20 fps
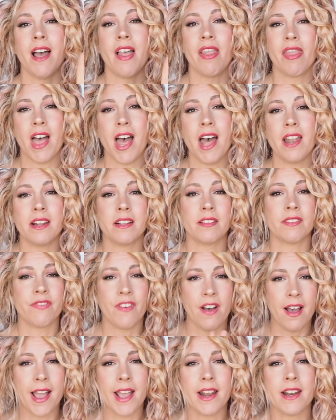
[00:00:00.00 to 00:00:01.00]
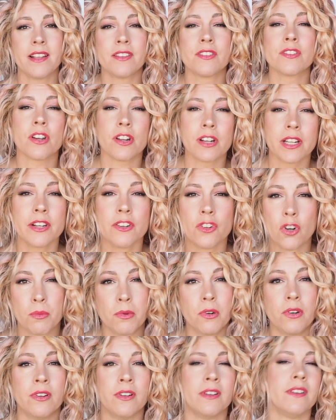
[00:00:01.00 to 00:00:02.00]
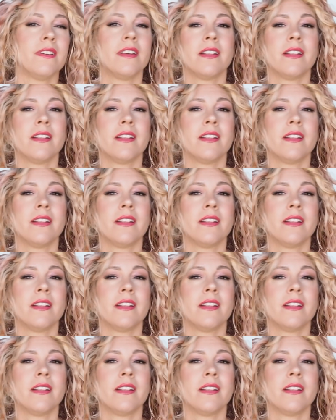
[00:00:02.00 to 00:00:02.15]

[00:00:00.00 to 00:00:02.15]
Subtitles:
and that is fine, it's totally normal.